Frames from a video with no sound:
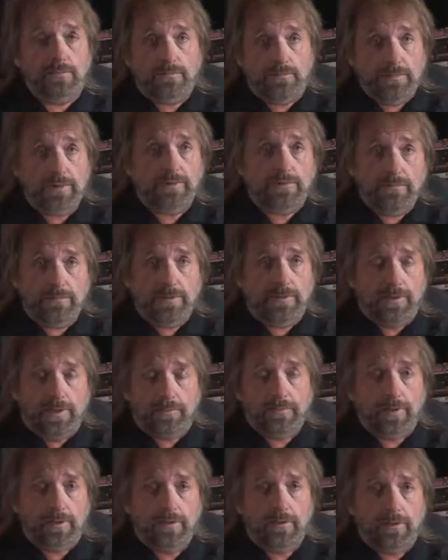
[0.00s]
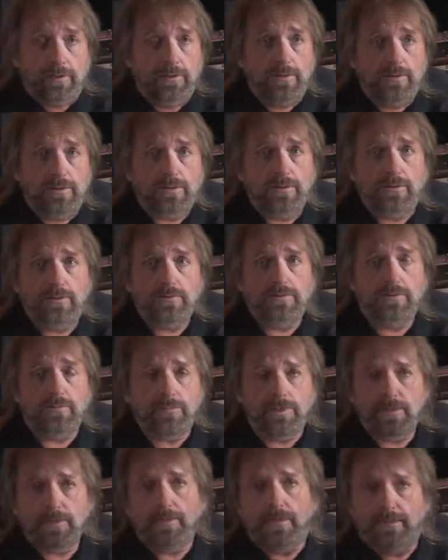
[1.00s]
reel-to-reel tape recorders, so
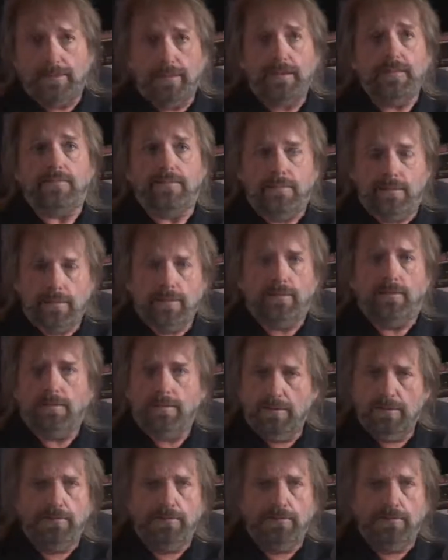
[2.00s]
we could then learn